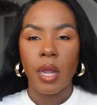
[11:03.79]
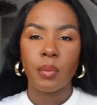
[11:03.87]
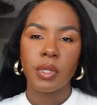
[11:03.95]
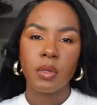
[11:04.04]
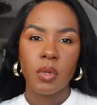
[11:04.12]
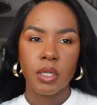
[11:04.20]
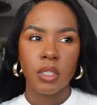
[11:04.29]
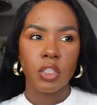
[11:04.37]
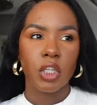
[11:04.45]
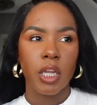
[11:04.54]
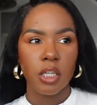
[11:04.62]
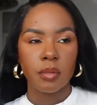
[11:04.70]
I really wanted to
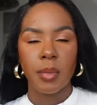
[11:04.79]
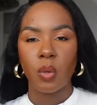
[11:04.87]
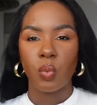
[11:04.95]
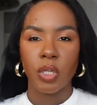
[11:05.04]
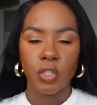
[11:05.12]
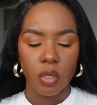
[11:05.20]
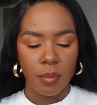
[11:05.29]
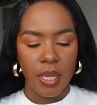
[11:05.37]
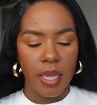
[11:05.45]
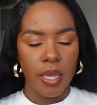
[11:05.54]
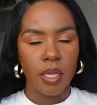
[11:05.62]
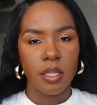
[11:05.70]
change my winter
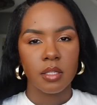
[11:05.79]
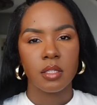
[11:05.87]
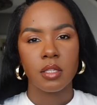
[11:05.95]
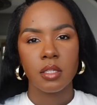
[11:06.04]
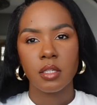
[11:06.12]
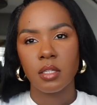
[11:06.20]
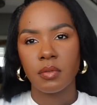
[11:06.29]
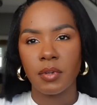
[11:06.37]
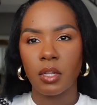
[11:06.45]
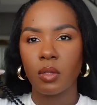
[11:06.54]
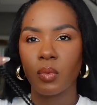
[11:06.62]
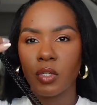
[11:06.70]
bag because this is the
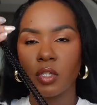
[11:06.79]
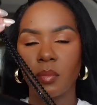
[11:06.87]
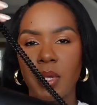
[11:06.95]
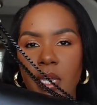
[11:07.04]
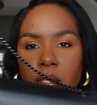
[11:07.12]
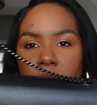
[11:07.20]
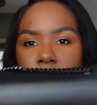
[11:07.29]
fall and winter bag that